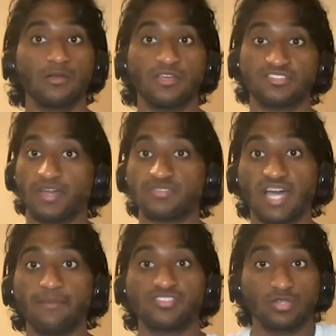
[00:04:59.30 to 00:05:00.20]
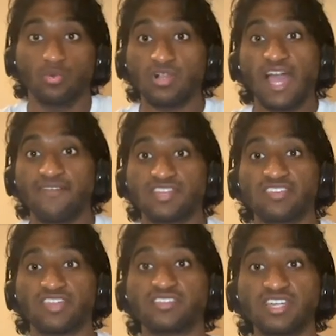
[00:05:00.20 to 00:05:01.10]
sometimes you will have days
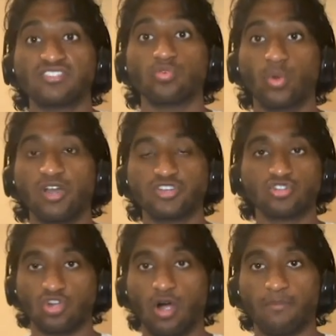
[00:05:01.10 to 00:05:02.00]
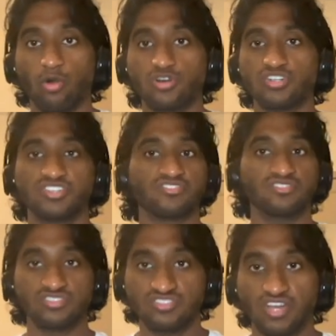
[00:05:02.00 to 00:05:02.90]
like this where your top order
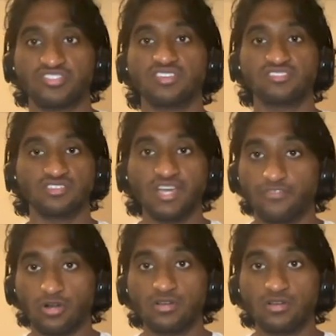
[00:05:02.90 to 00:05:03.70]
just doesn't deliver.